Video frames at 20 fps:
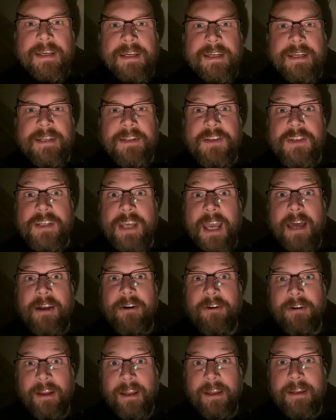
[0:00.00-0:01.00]
It's
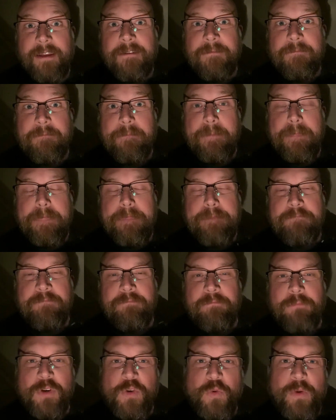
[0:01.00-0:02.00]
Saturday,
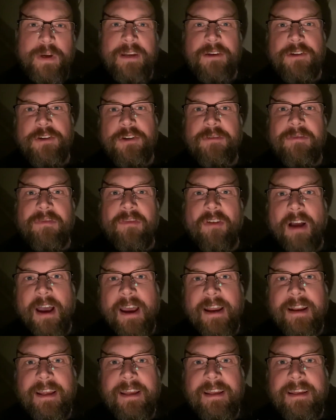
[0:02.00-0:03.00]
between Good
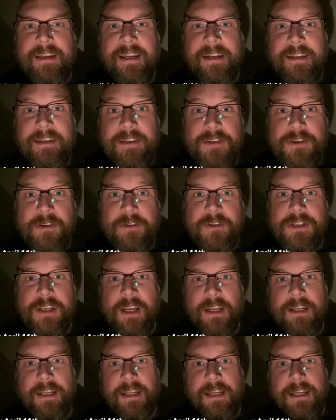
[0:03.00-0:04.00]
Friday and Easter
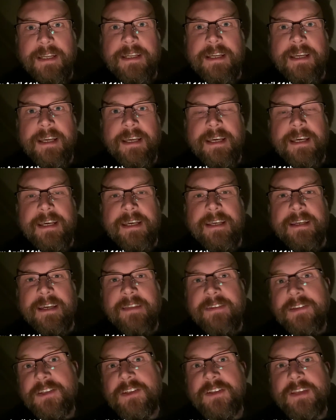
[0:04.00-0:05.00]
Sunday.
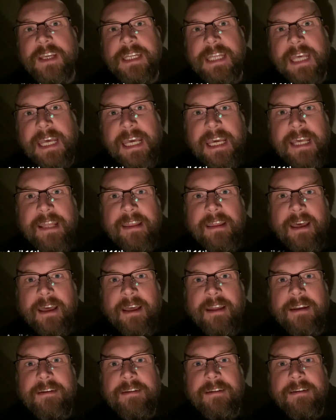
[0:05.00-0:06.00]
And this is a day
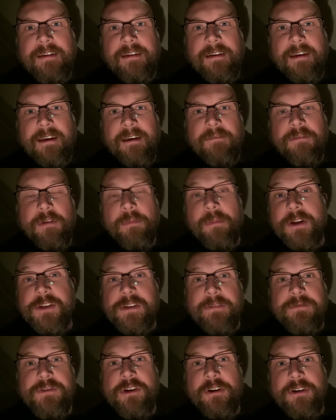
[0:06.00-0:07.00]
that, uh, for much
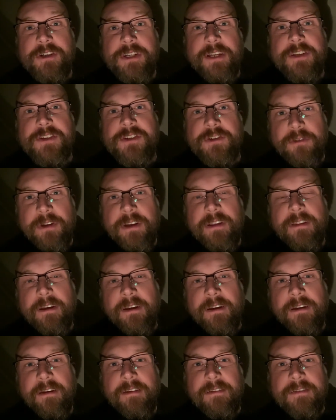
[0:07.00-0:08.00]
of church history,
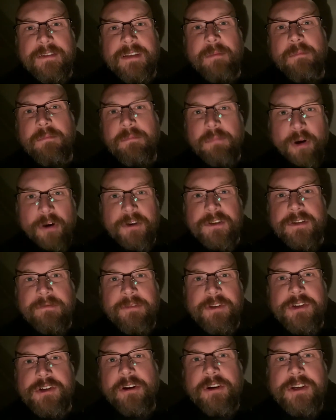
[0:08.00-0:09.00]
the, some parts of
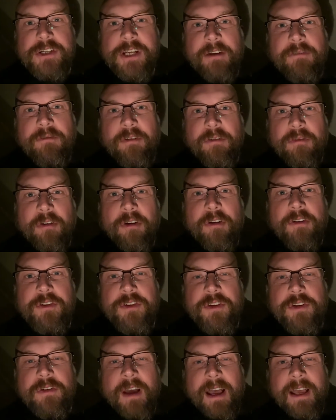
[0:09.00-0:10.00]
the church have referred
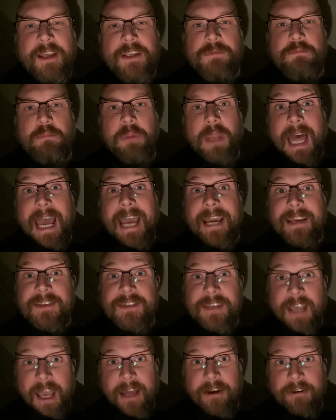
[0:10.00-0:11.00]
to as Black
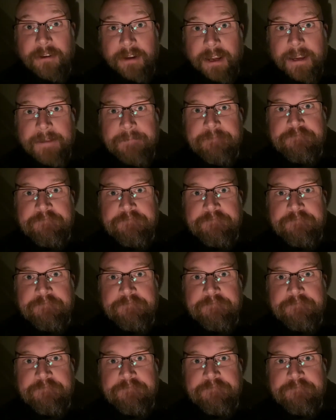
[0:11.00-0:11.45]
Saturday.